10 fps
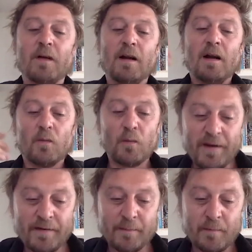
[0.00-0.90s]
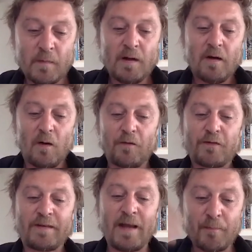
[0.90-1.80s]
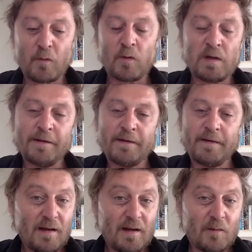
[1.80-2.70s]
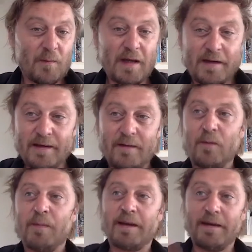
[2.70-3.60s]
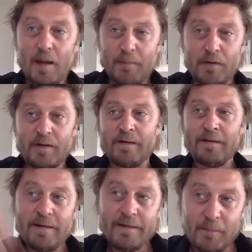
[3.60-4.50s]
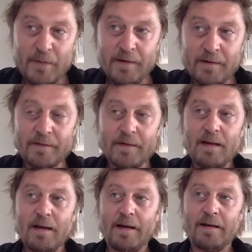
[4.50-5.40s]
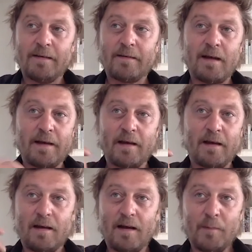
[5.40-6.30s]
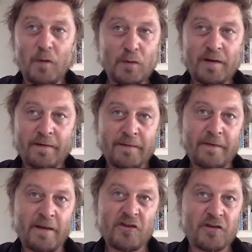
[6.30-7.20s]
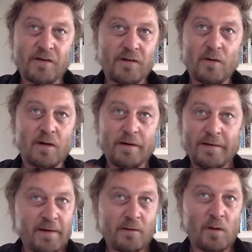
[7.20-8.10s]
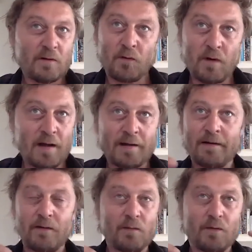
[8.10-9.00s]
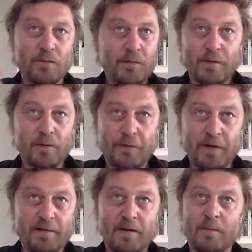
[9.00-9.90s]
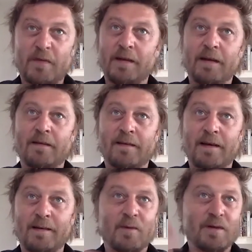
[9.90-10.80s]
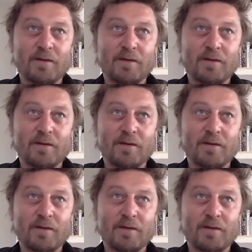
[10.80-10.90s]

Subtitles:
rhythm, of temporality. We make it happen and it disappears. And it's like a music sensation. You are listening to a track and you feel something, and then when